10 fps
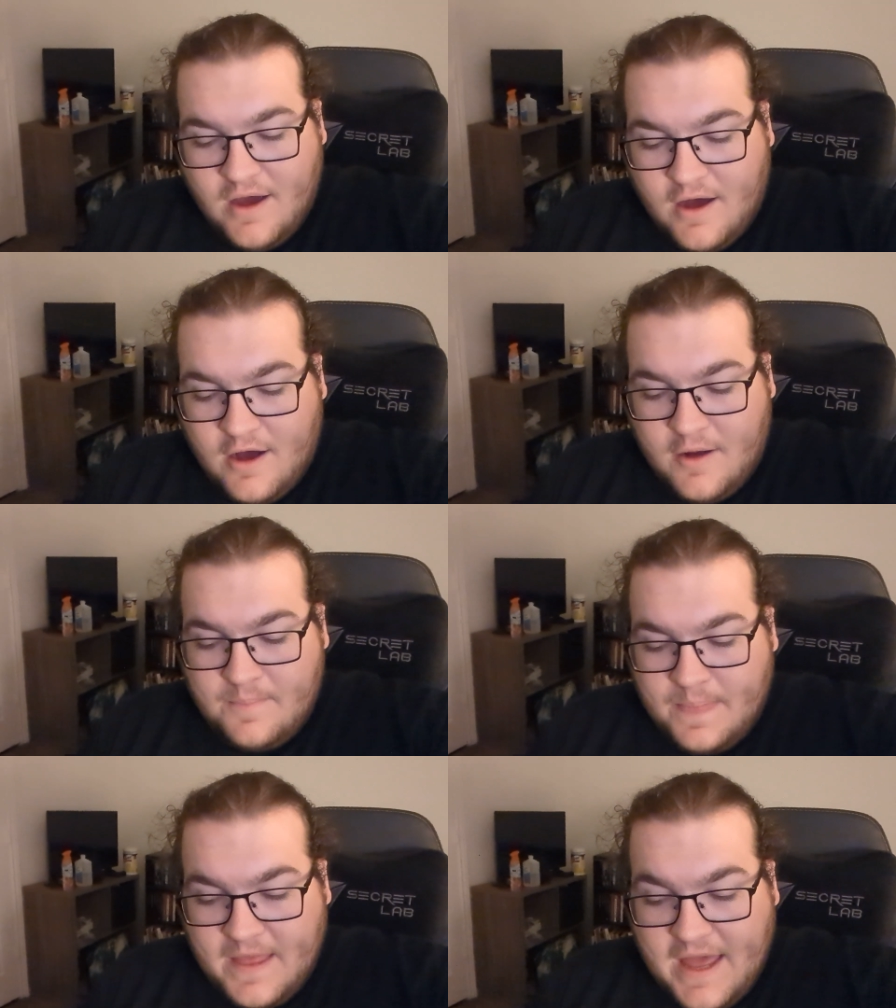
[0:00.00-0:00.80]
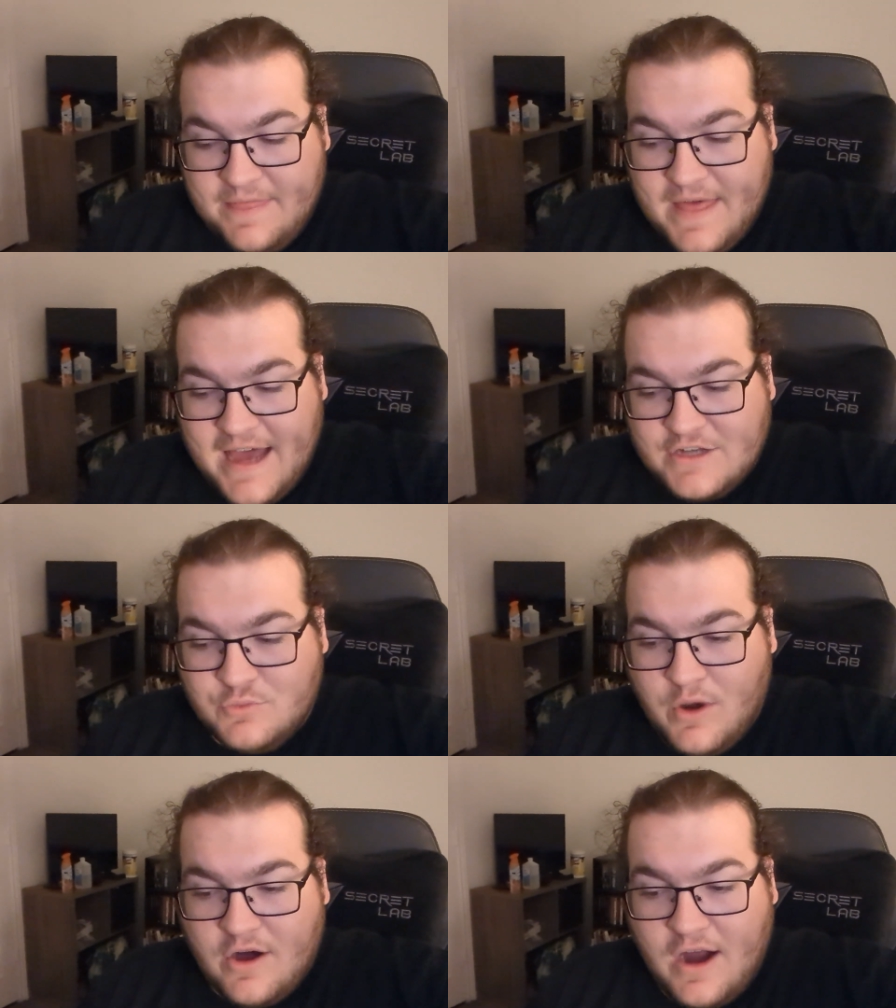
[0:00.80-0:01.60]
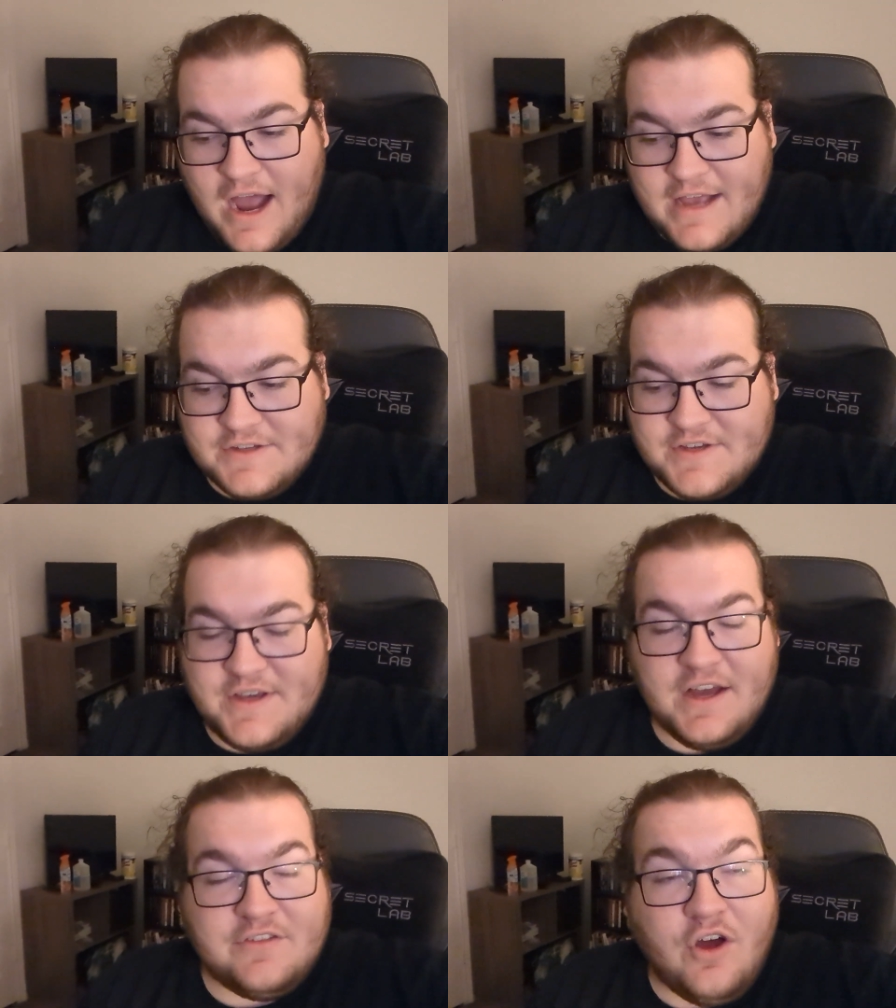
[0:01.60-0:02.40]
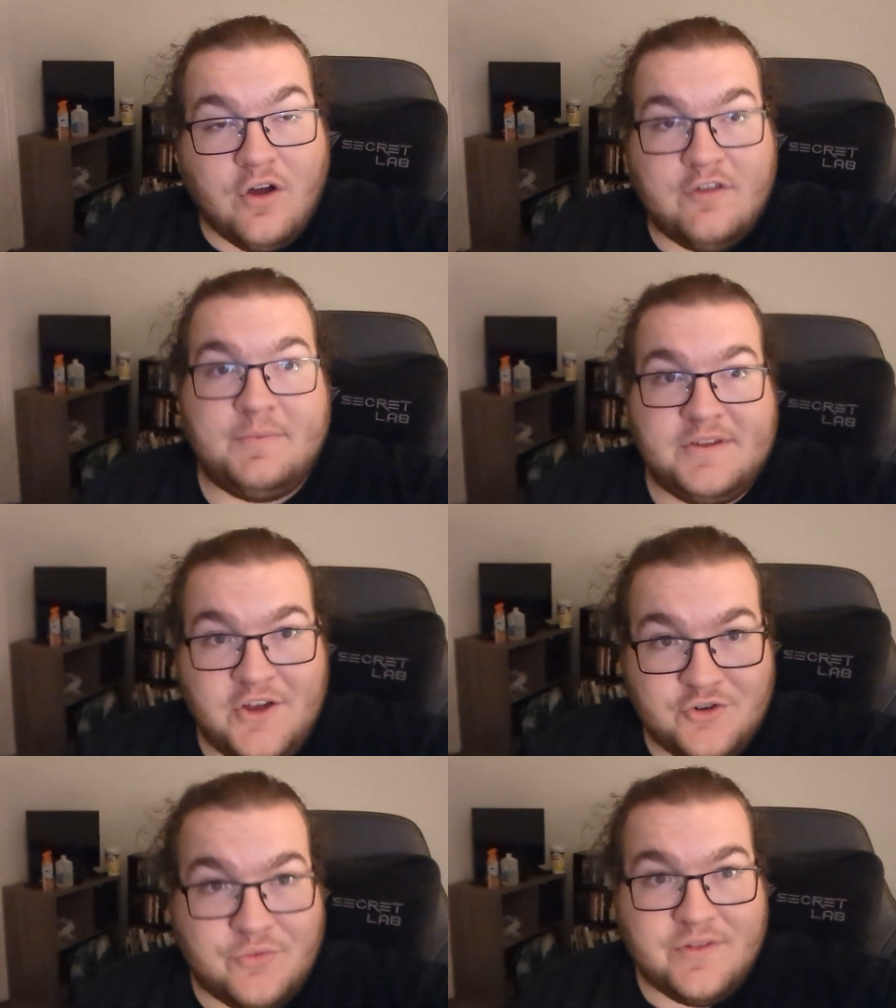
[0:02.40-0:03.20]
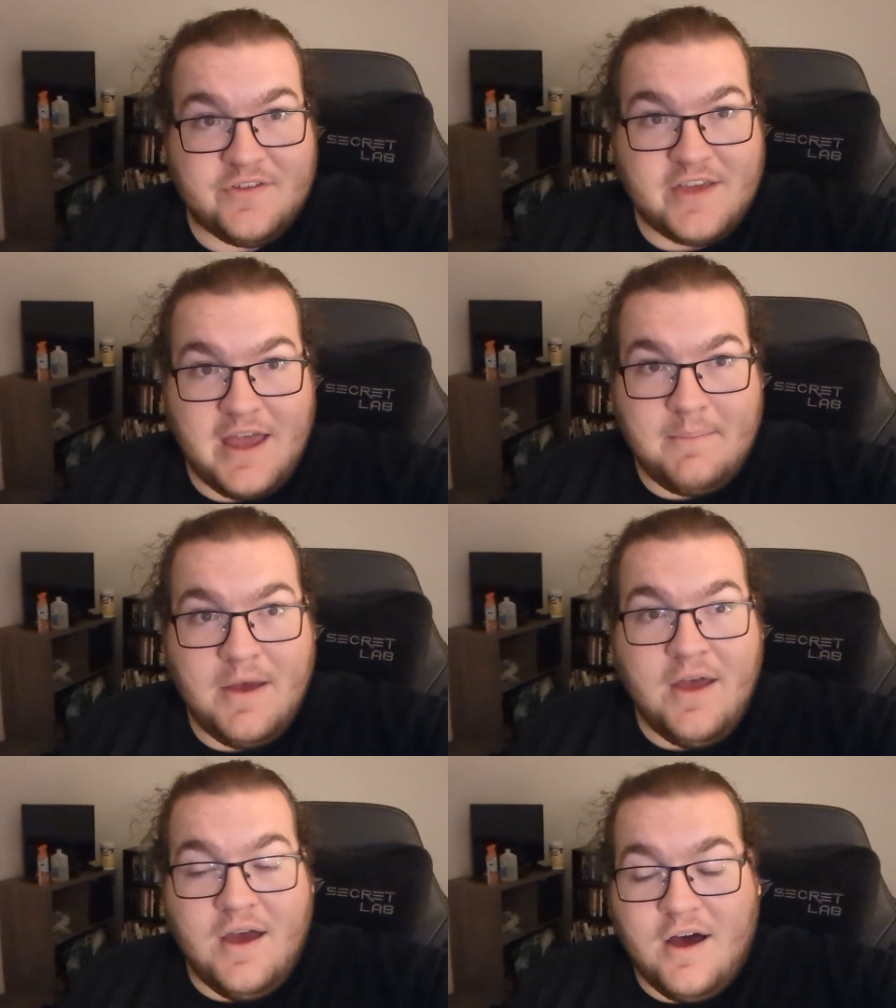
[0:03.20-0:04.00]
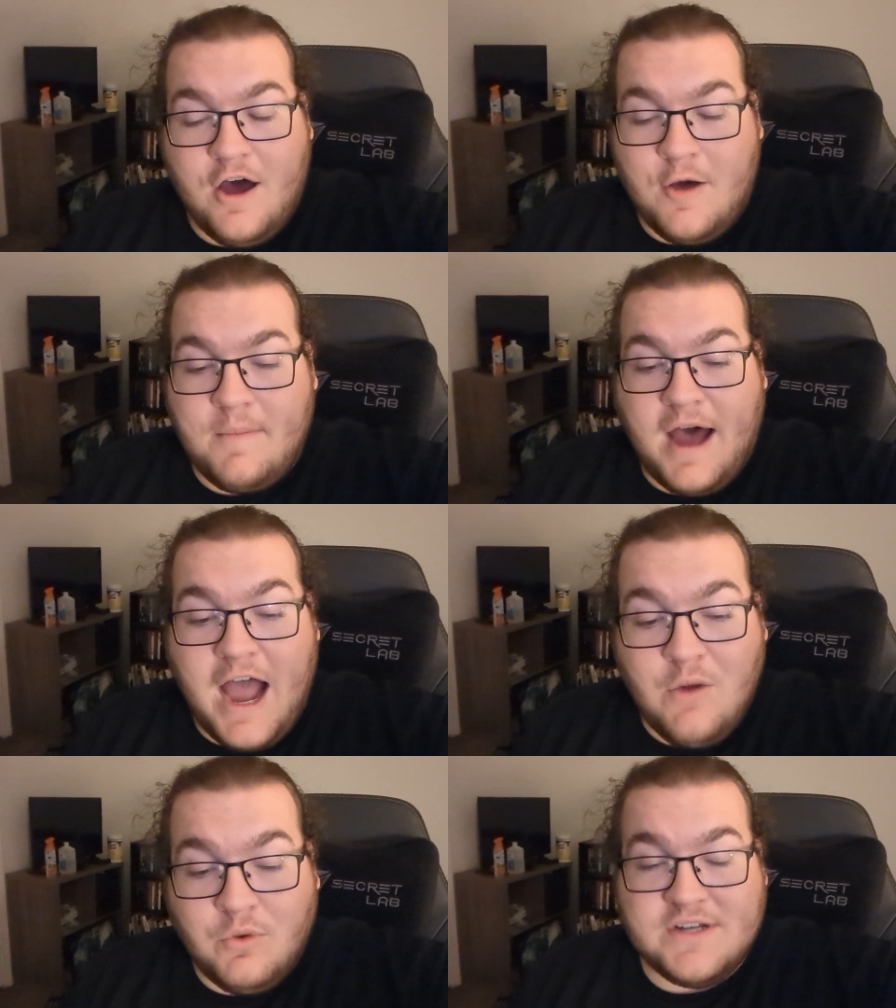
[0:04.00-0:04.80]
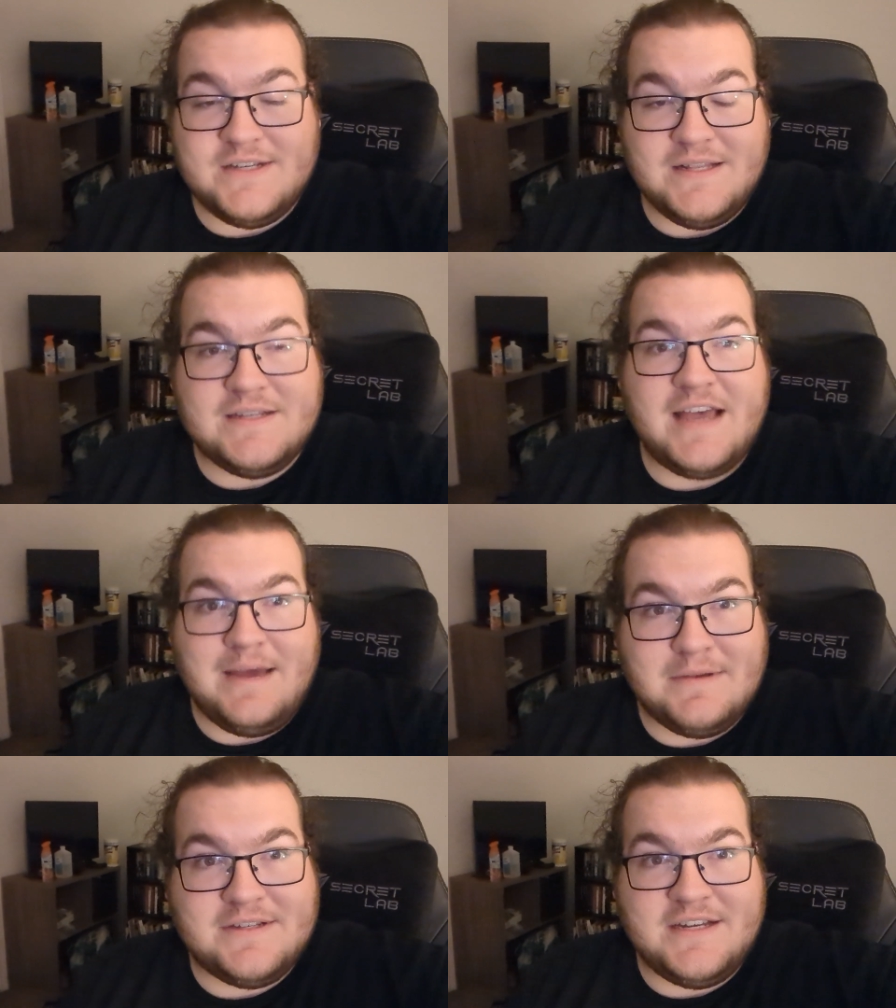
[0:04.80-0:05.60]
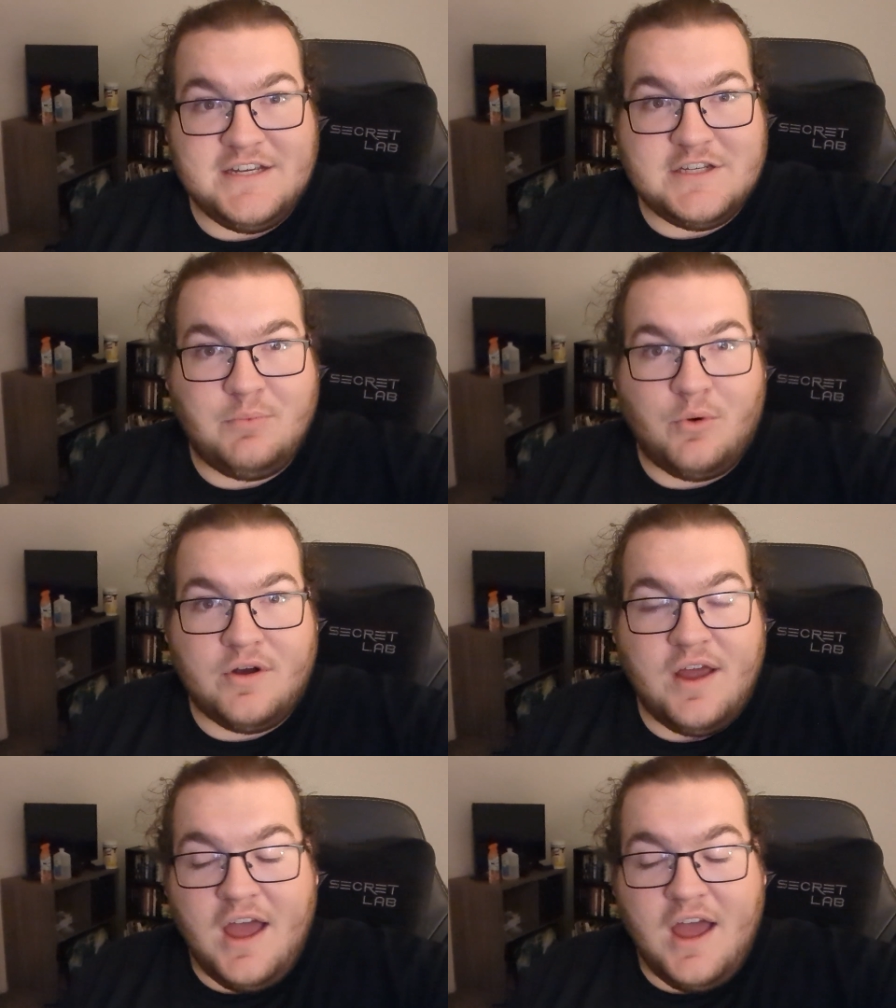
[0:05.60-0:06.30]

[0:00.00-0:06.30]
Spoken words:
And that is where I see a ton of potential for this game. I want to see this game as an esport.